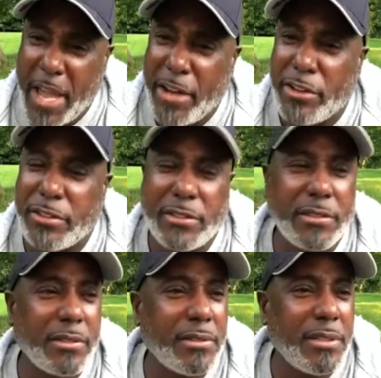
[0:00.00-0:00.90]

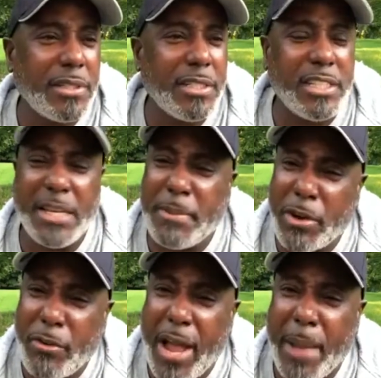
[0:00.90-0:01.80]
haters,
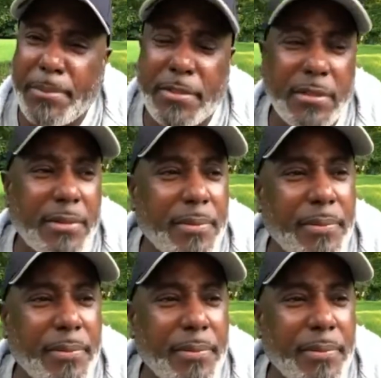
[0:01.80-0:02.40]
demon craps,